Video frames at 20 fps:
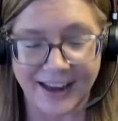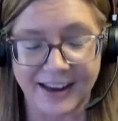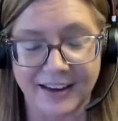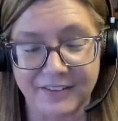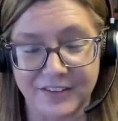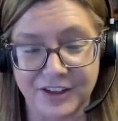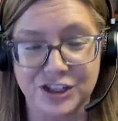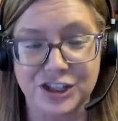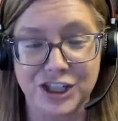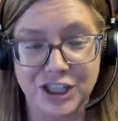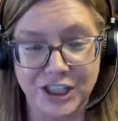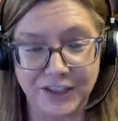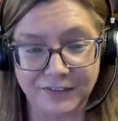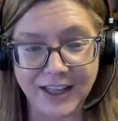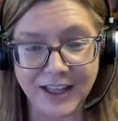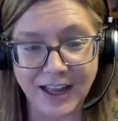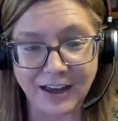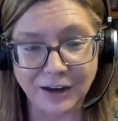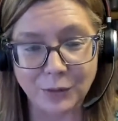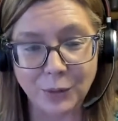I have achieved
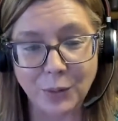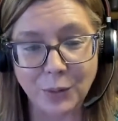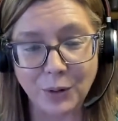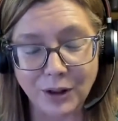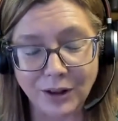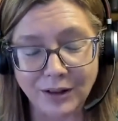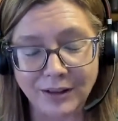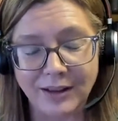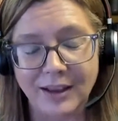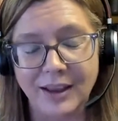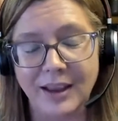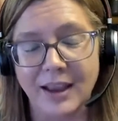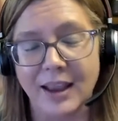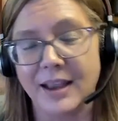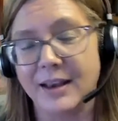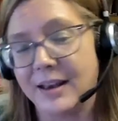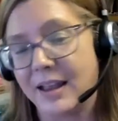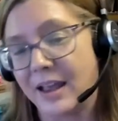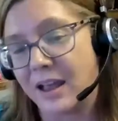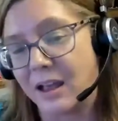that goal,
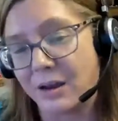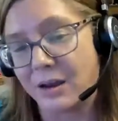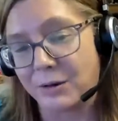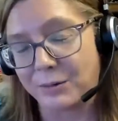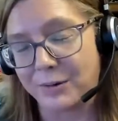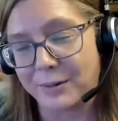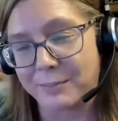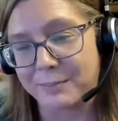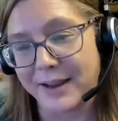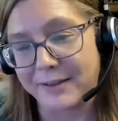and now